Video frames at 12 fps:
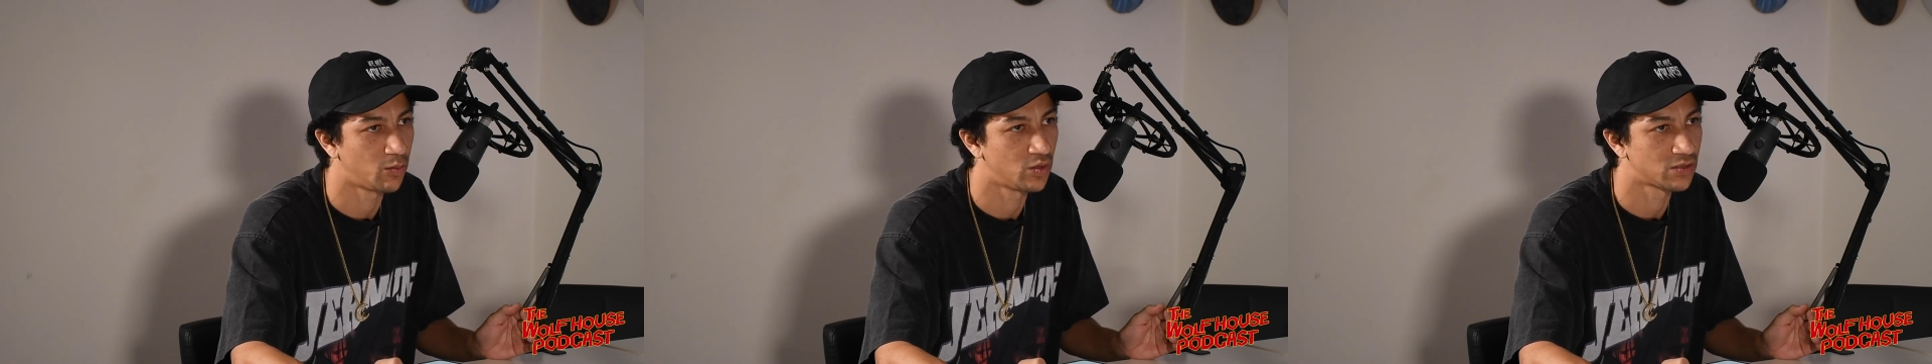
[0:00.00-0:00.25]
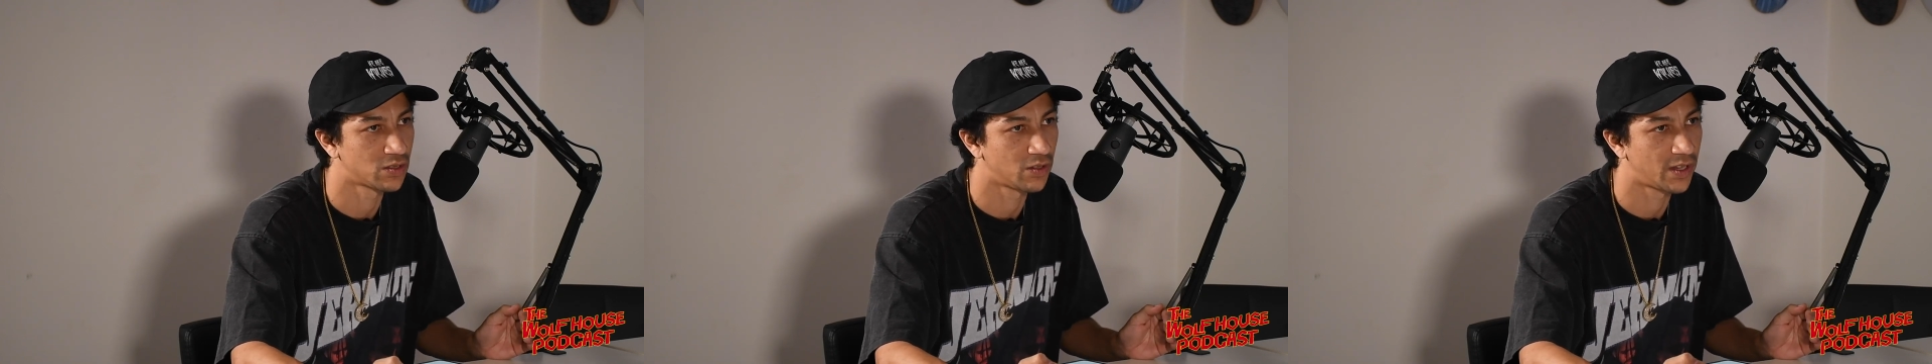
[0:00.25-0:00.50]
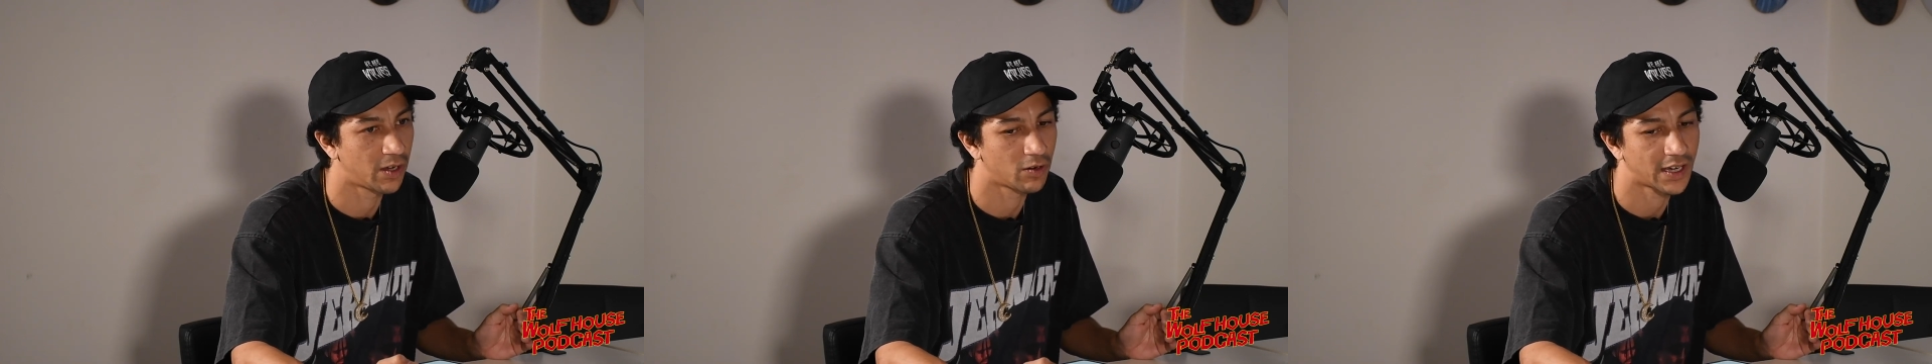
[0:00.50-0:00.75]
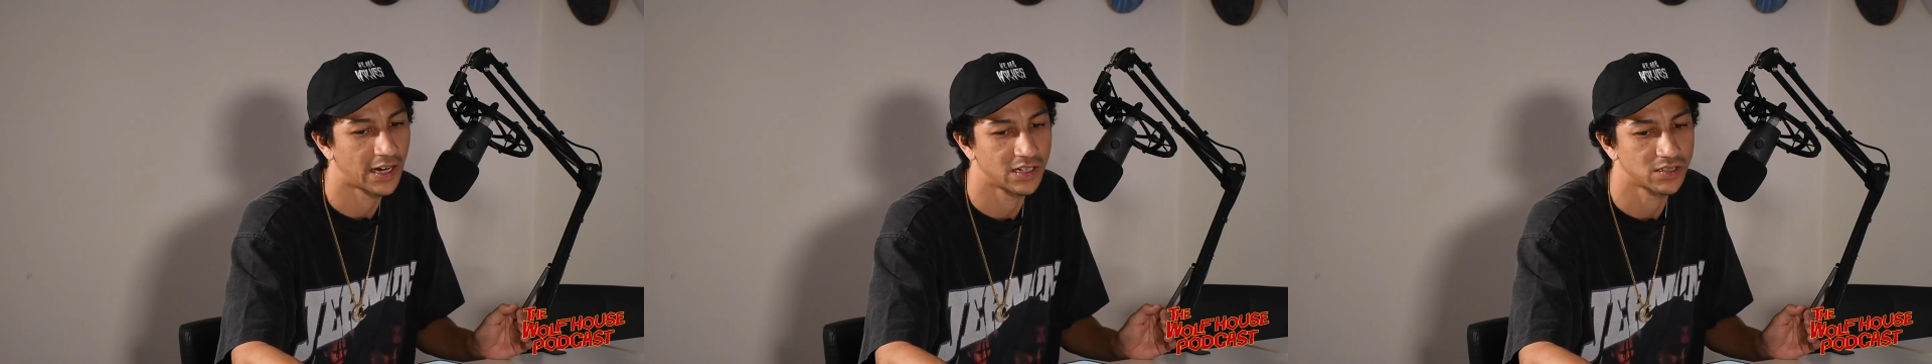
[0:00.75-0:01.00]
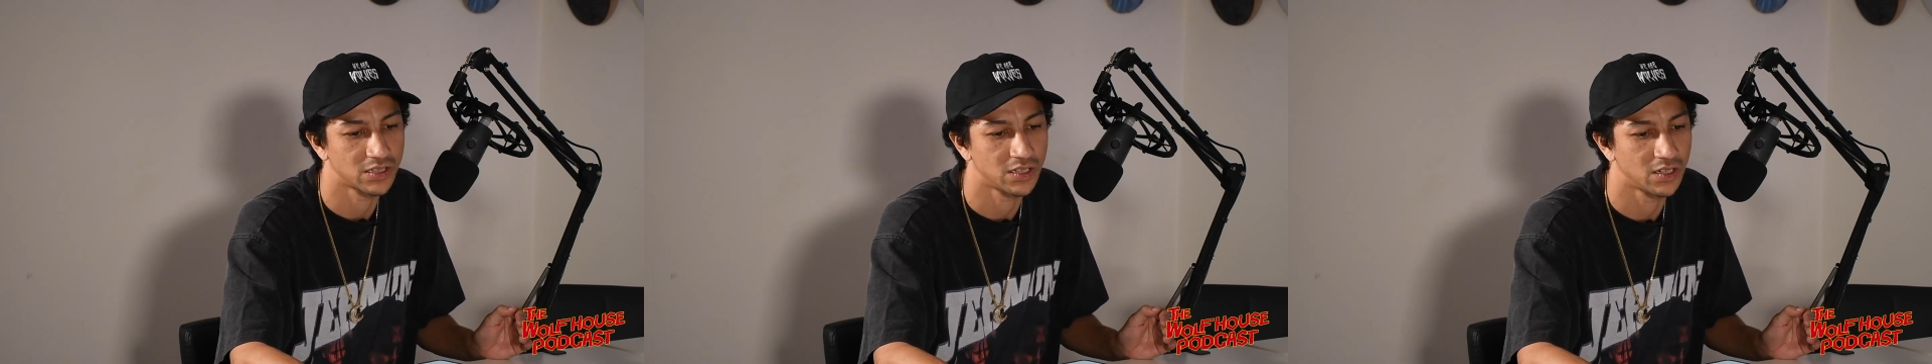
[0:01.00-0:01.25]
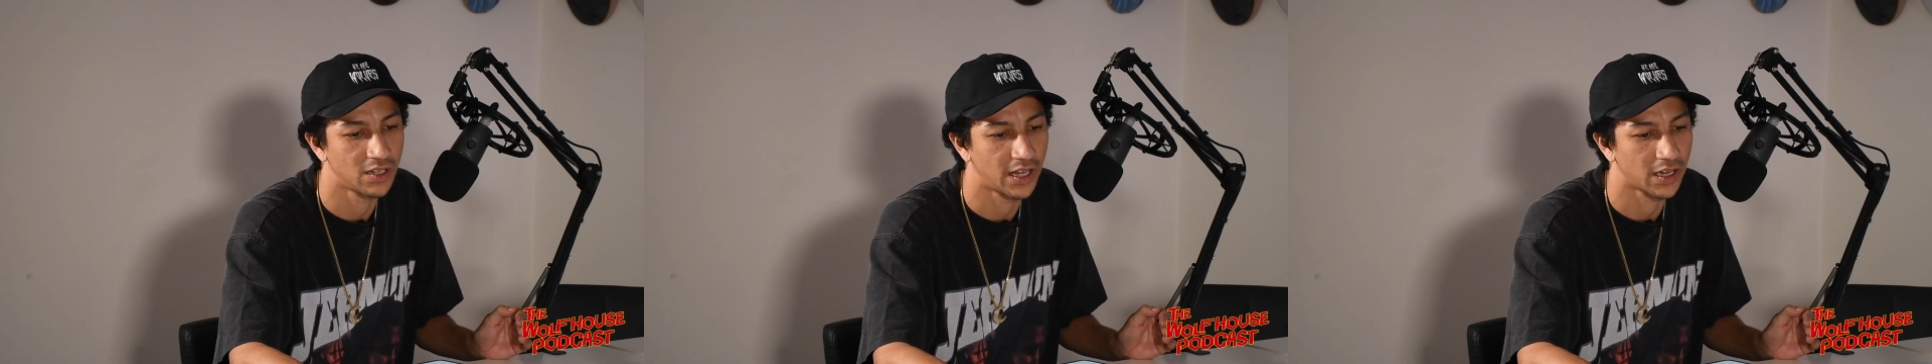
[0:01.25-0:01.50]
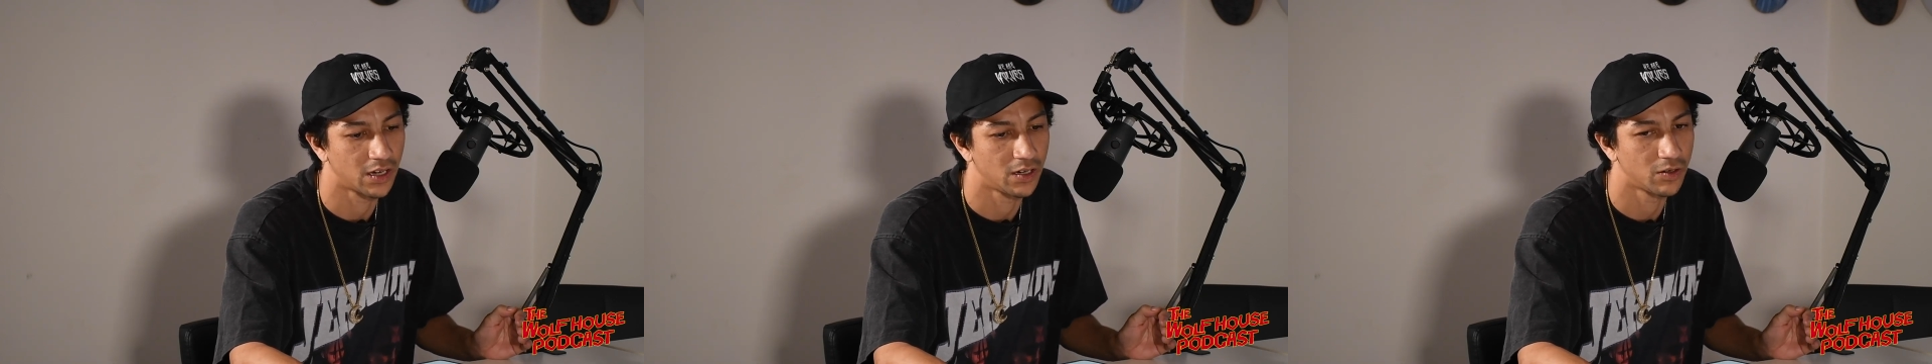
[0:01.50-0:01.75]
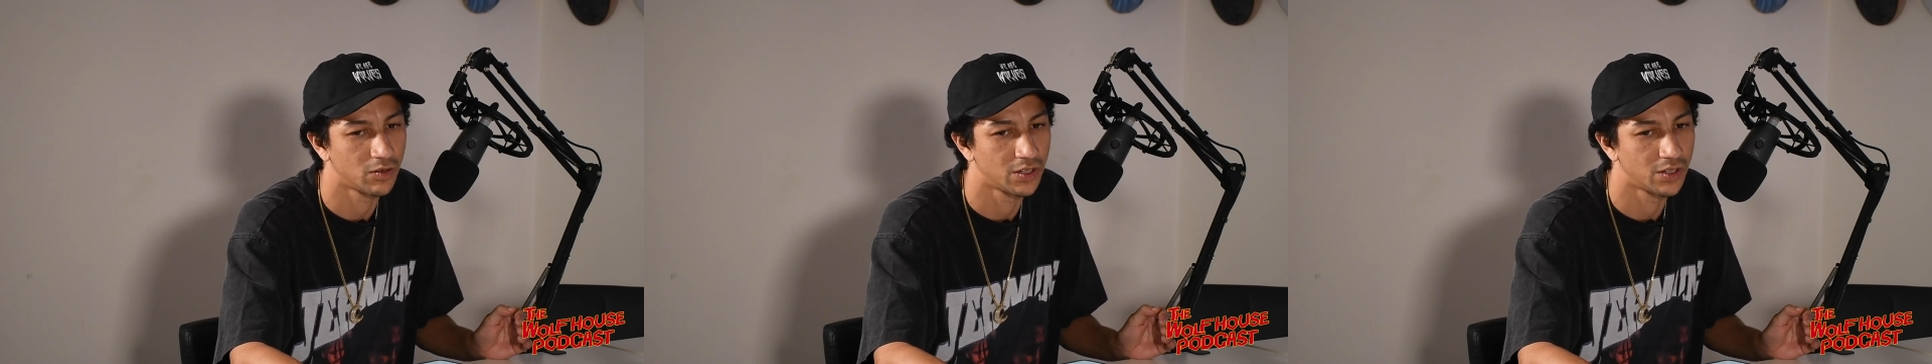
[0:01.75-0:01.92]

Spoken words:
And so they were kind of seeing like, oh, well,